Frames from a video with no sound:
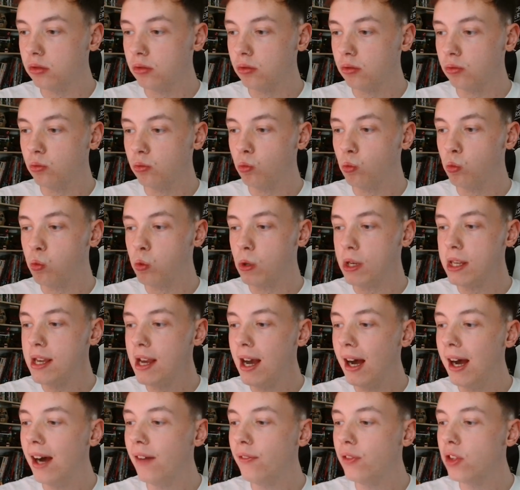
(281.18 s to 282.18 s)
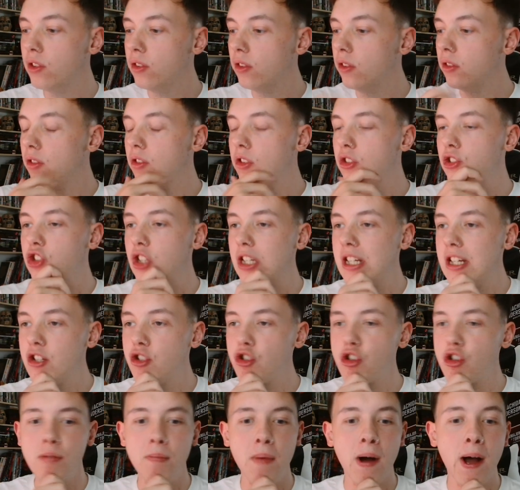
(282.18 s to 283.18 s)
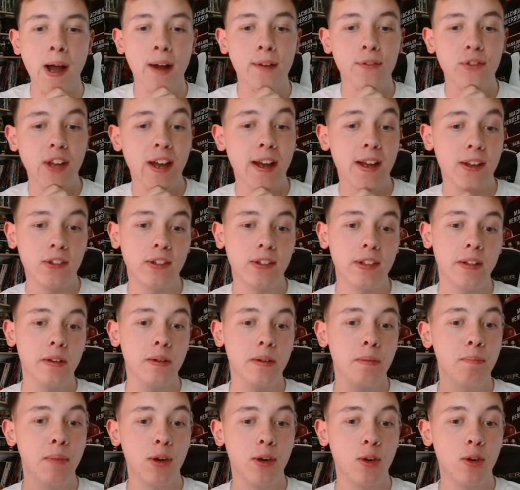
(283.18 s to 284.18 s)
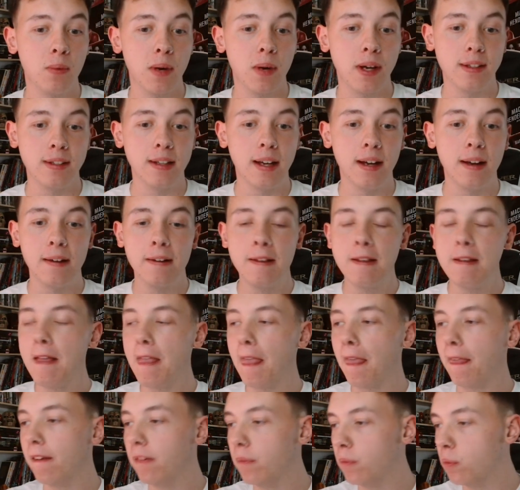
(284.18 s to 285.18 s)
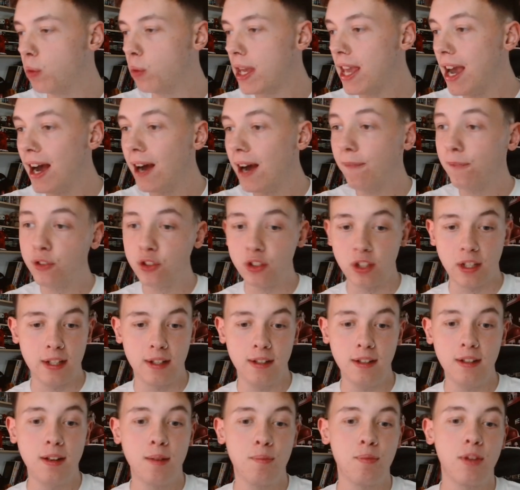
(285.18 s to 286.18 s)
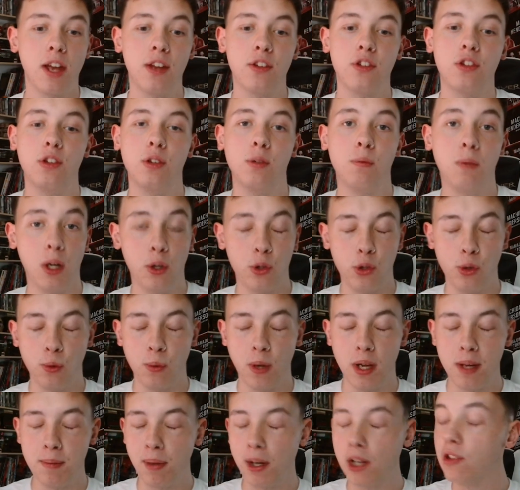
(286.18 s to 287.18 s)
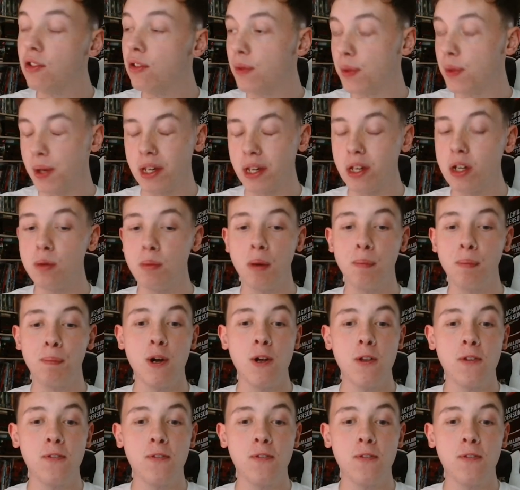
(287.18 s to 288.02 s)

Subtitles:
we haven't seen Chimaev tested at middleweight yet. We have seen him tested at welterweight because of the Gilbert Burns